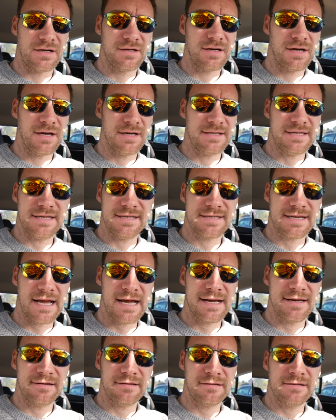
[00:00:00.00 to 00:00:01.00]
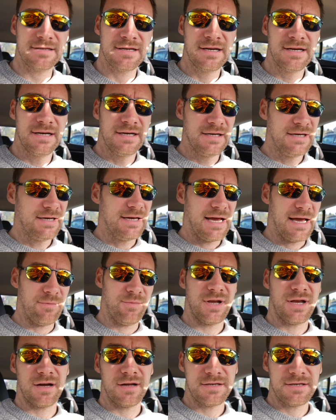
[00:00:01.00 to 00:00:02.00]
descaled, and
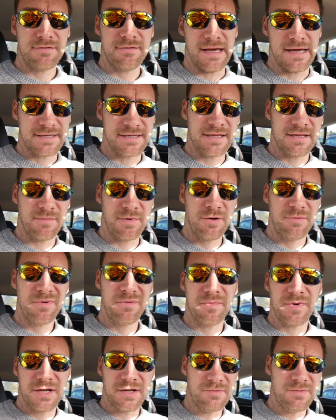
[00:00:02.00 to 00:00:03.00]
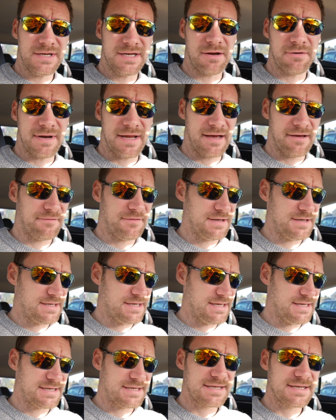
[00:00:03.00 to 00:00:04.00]
we can't do that at the moment because we don't have the
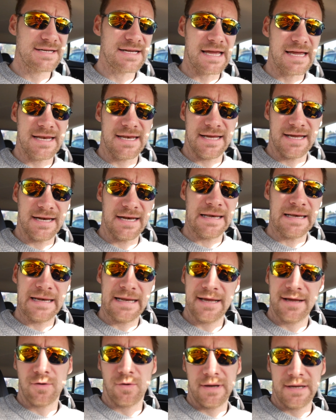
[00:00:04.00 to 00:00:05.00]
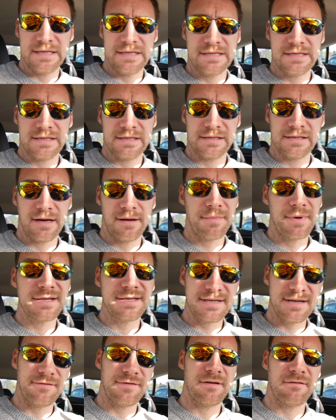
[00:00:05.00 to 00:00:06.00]
descaling liquid. I might
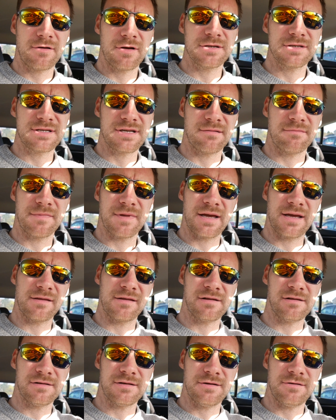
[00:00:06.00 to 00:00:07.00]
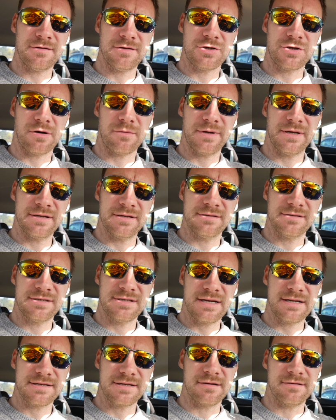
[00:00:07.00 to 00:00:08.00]
see if they've got something that'll do the job in
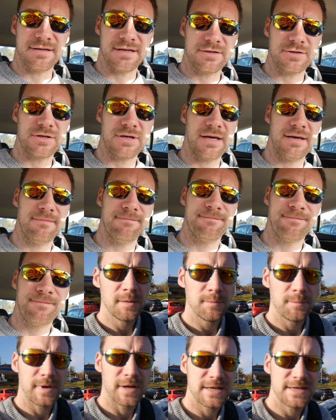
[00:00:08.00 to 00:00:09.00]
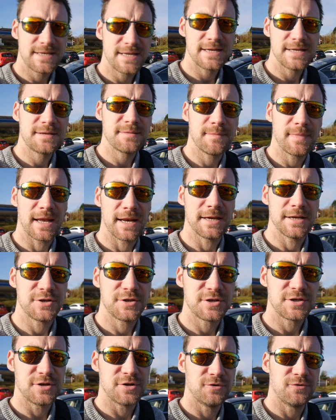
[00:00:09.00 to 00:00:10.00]
Tesco's actually. But I did
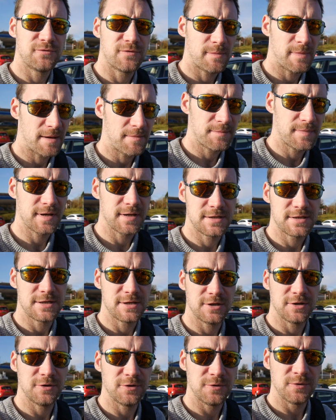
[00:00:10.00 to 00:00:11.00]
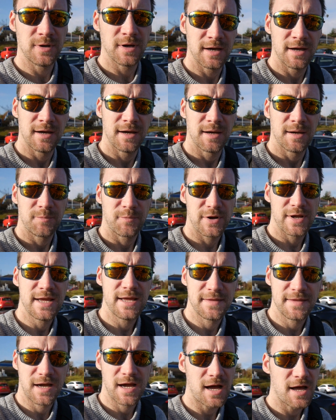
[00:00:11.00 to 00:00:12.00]
manage to remember to
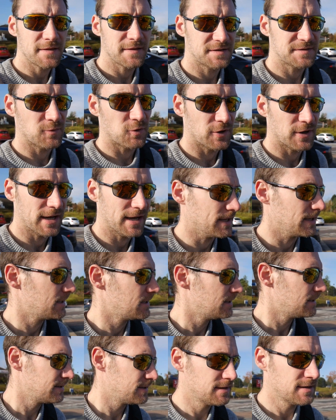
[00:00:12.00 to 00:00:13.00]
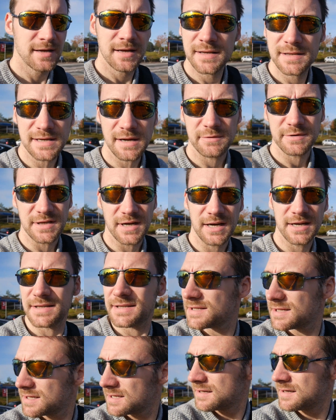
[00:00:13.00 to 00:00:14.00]
preheat the car this morning, so that was
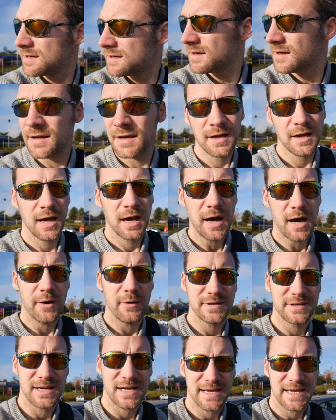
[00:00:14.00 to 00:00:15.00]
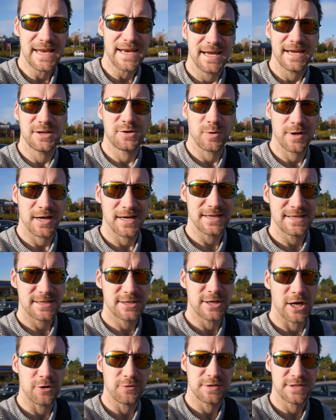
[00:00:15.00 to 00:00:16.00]
nice. I always like getting into a nice
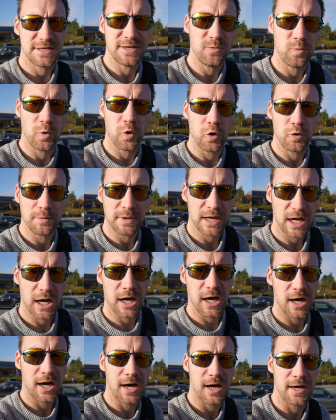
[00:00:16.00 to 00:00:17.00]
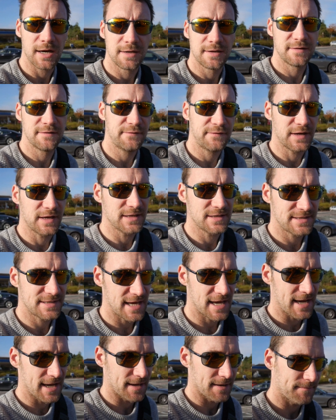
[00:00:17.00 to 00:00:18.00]
toasty warm car first
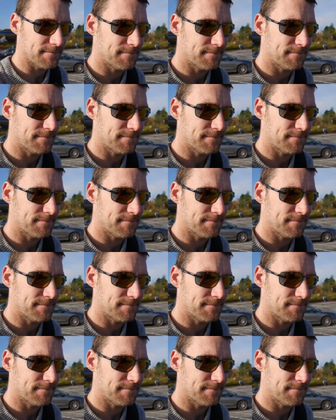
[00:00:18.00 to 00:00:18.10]
thing.